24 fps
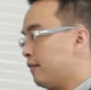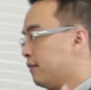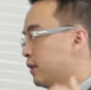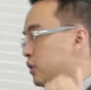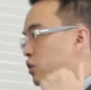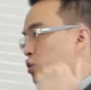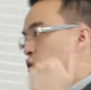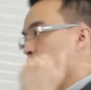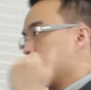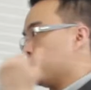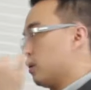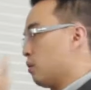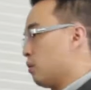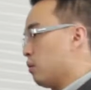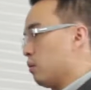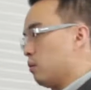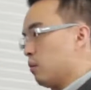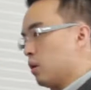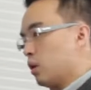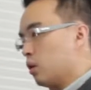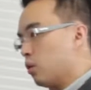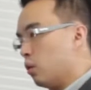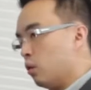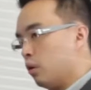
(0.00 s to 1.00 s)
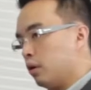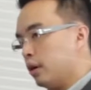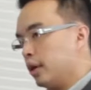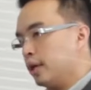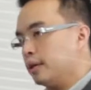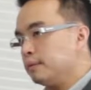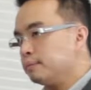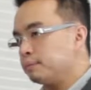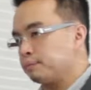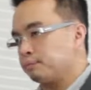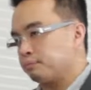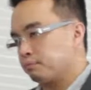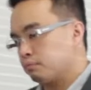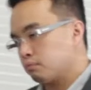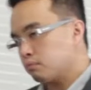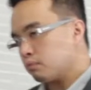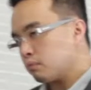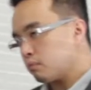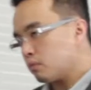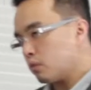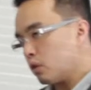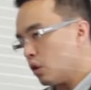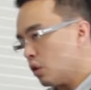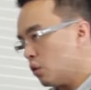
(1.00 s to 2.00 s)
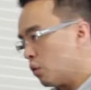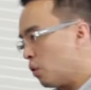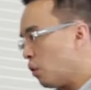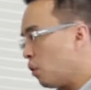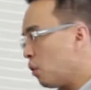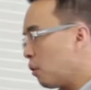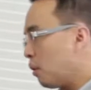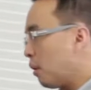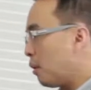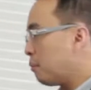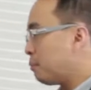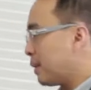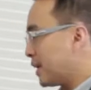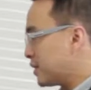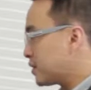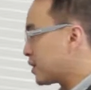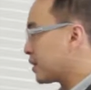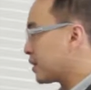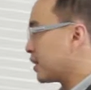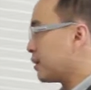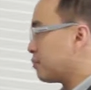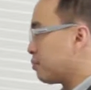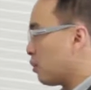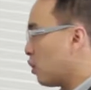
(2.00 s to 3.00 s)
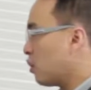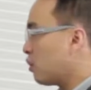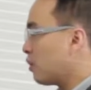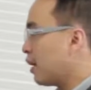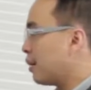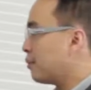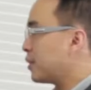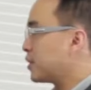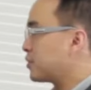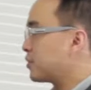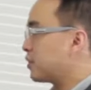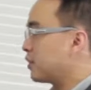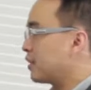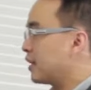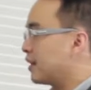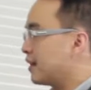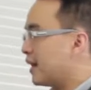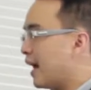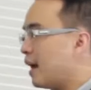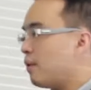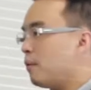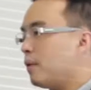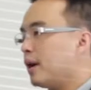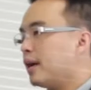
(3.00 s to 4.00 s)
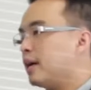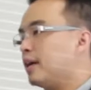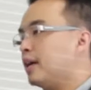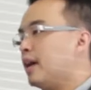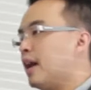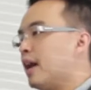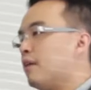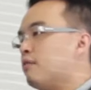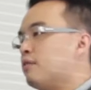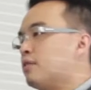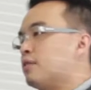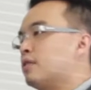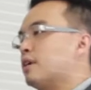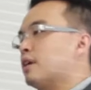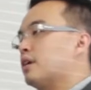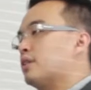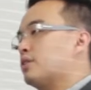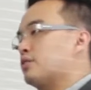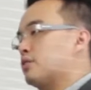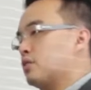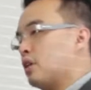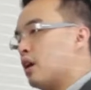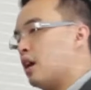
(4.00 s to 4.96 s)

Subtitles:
have it trigger a recording. Or basically program it so that way everything is